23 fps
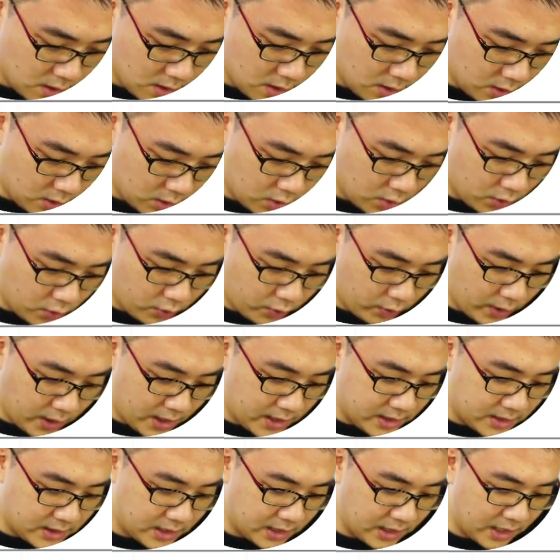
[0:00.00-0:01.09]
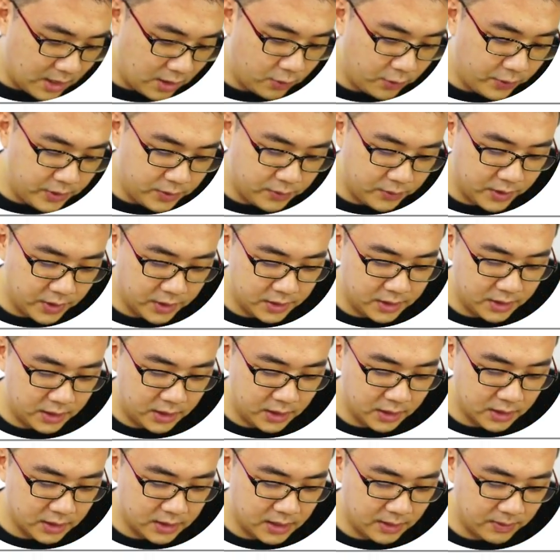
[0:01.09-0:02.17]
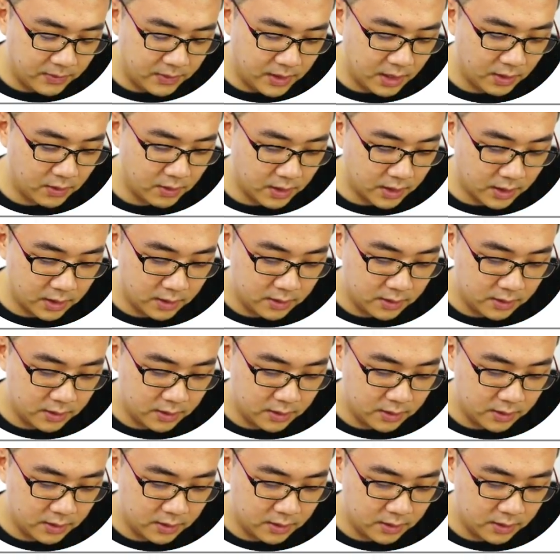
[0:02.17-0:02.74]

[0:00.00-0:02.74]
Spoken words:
you realize that I always regurgitate the same thing one,